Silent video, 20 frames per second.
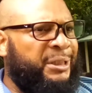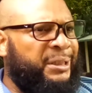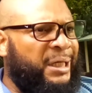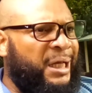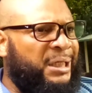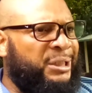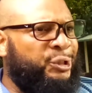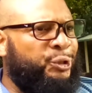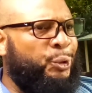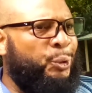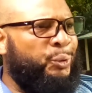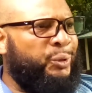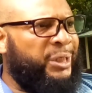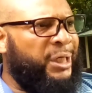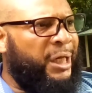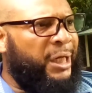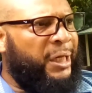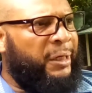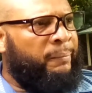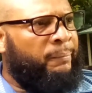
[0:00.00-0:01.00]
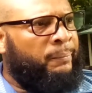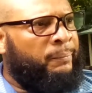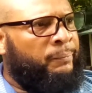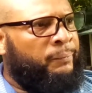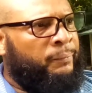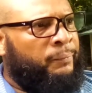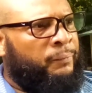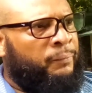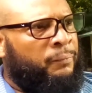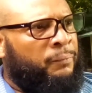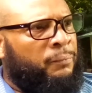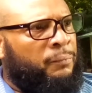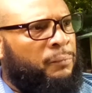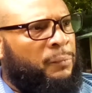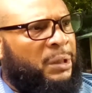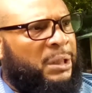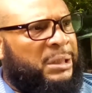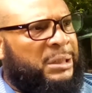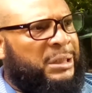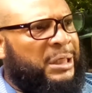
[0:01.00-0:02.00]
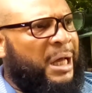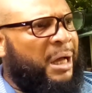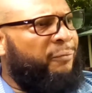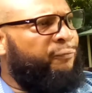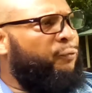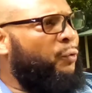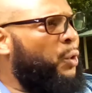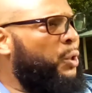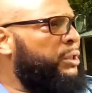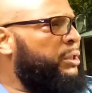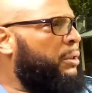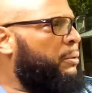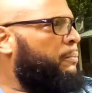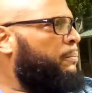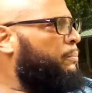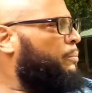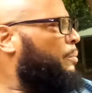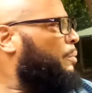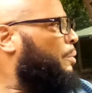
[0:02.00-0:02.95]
but that's okay. It's not for you.